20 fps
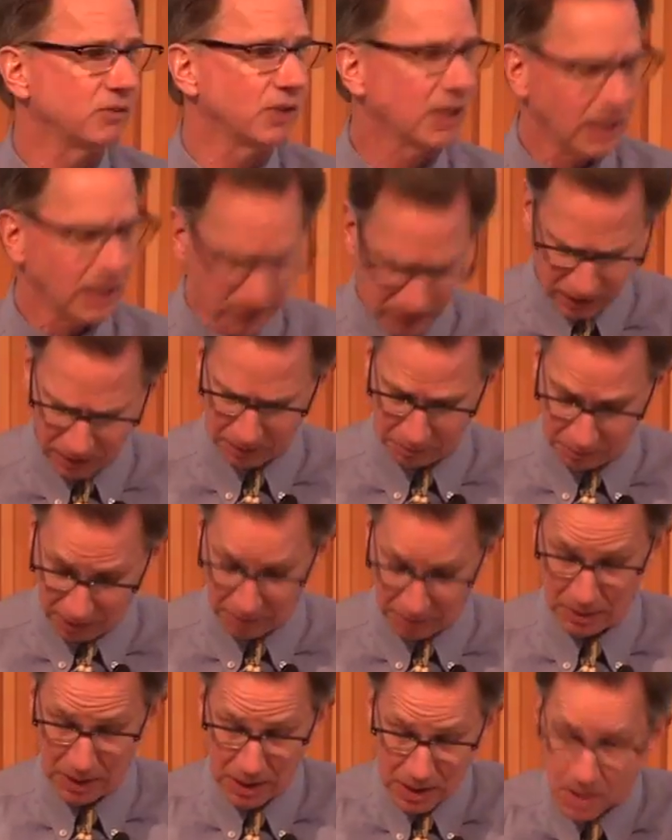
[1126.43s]
that I think
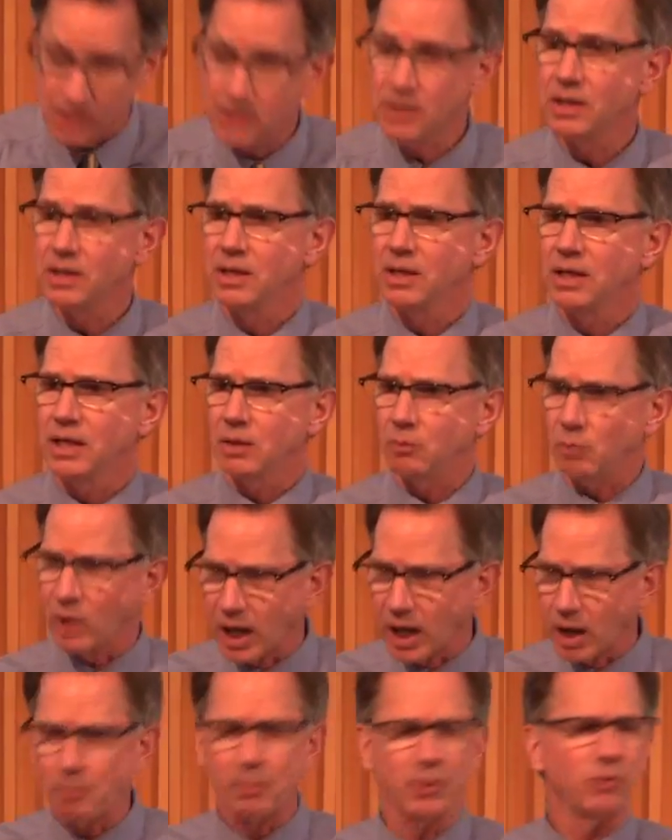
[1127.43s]
maybe it will
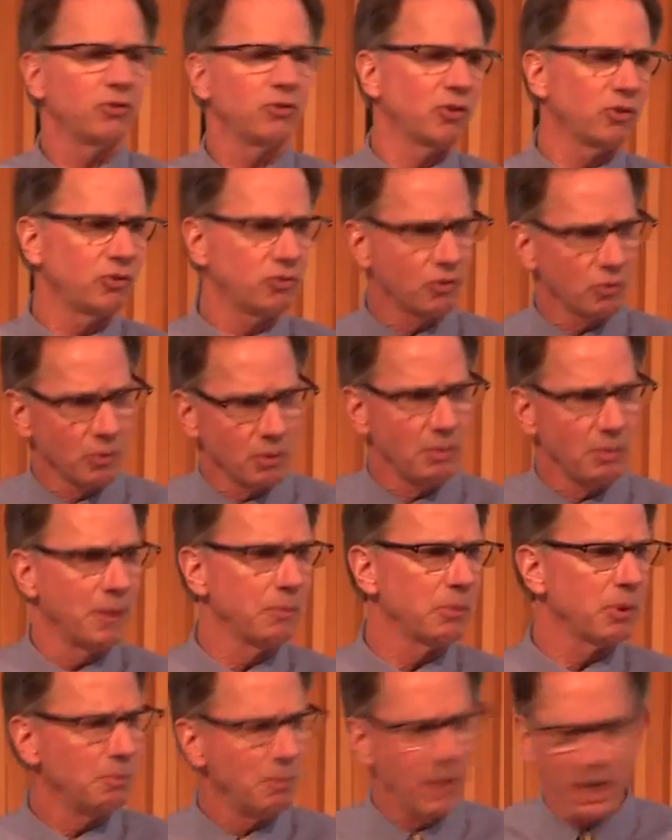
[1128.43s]
help us just to
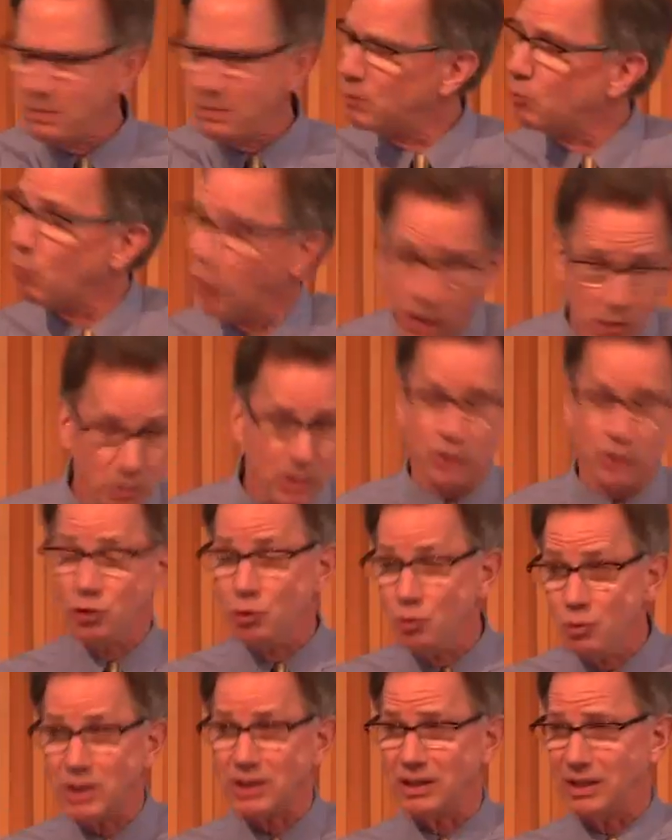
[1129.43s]
remember, maybe, what do we do
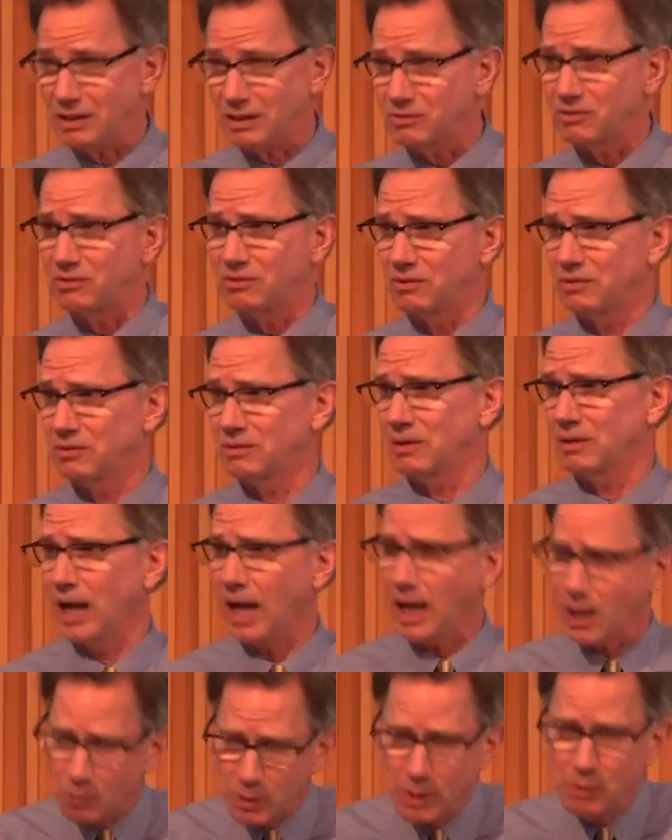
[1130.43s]
with this?
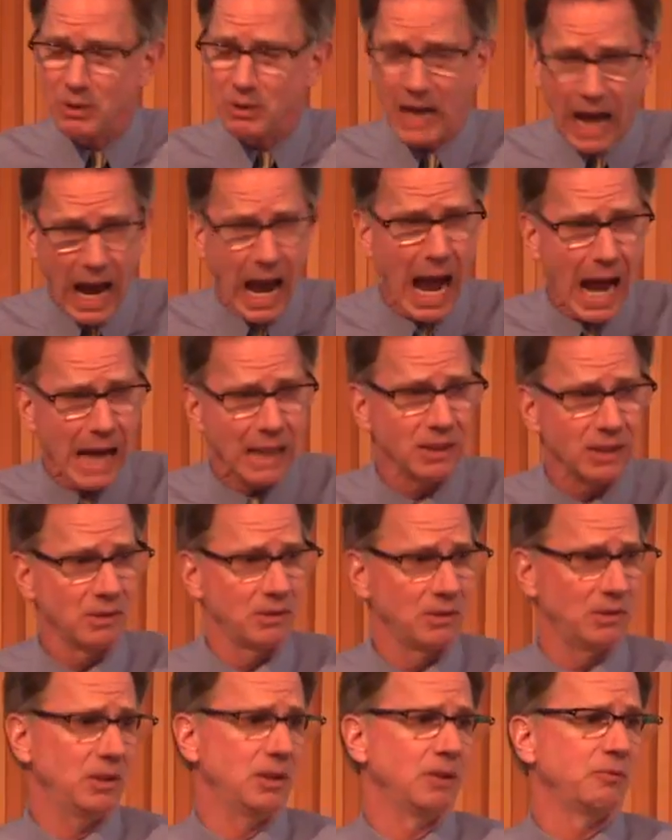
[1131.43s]
How do we react
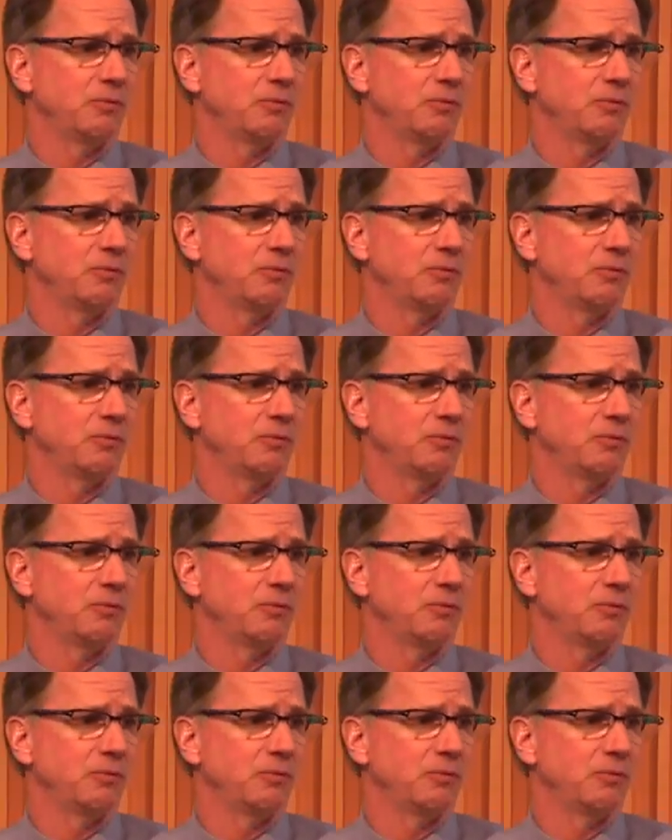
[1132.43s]
in the